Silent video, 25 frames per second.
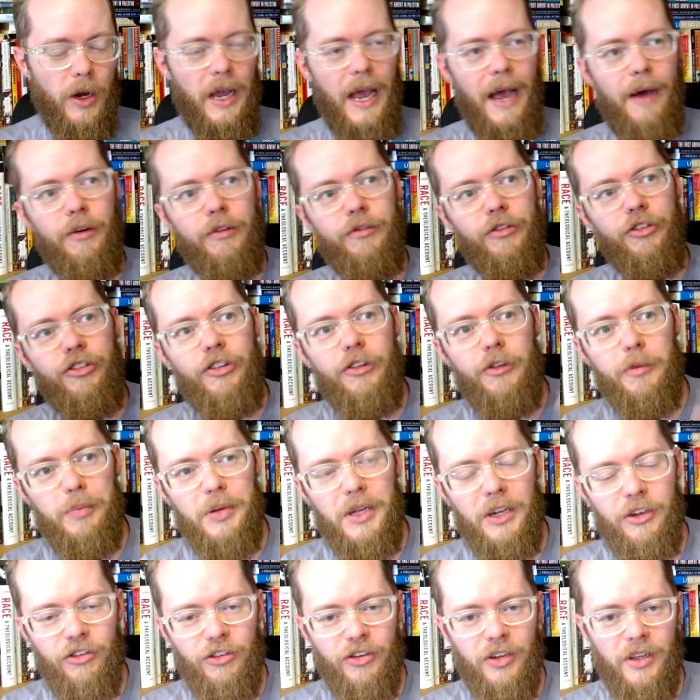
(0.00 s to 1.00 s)
However, she's
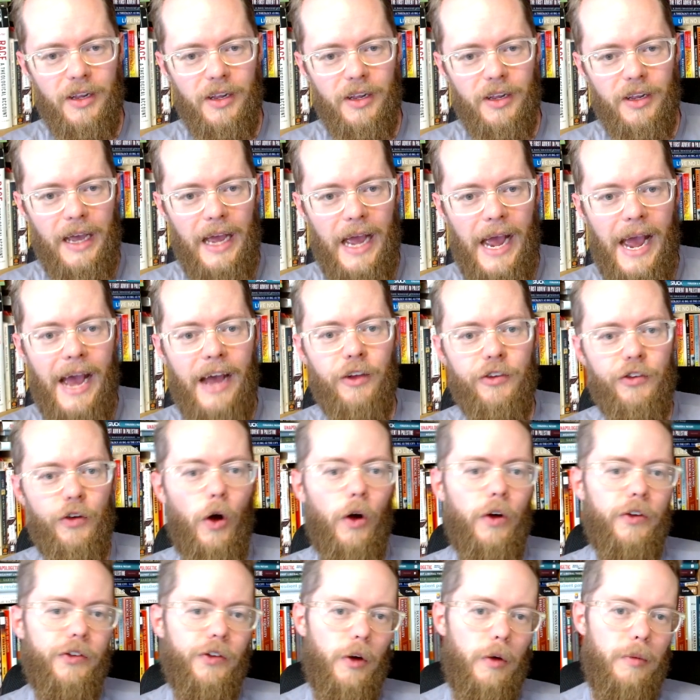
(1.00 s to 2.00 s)
pitched it as
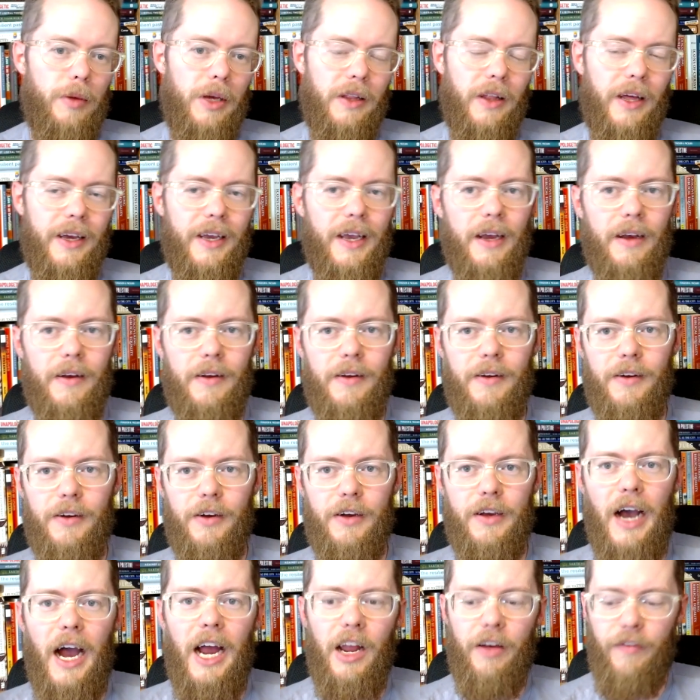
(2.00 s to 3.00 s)
also being like,
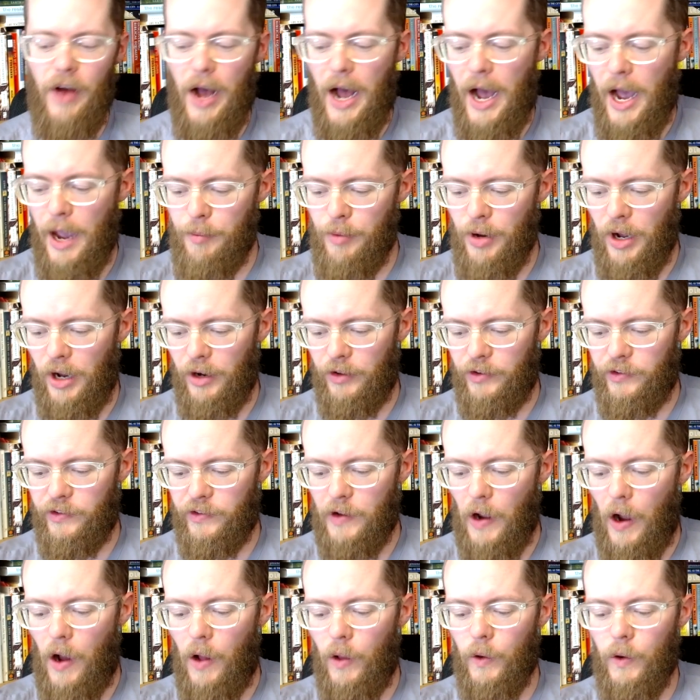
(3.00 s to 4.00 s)
kind of, I'm not a
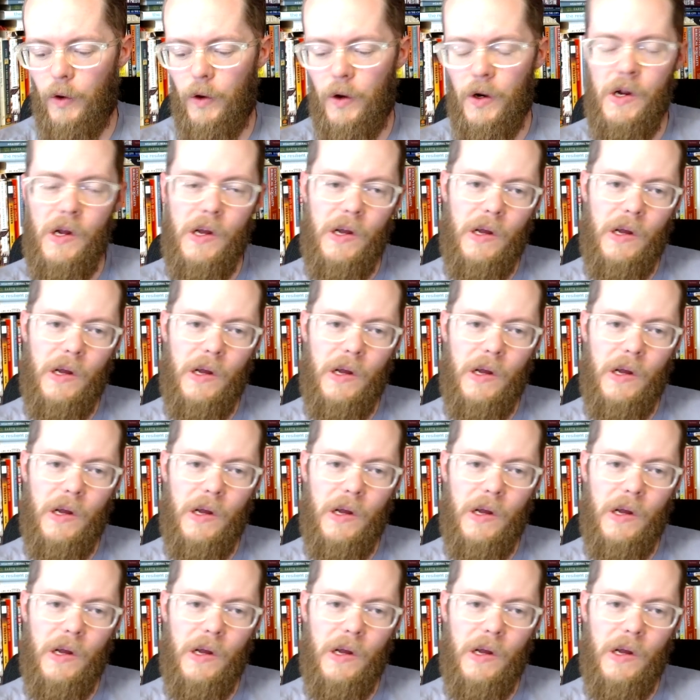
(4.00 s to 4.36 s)
scholar.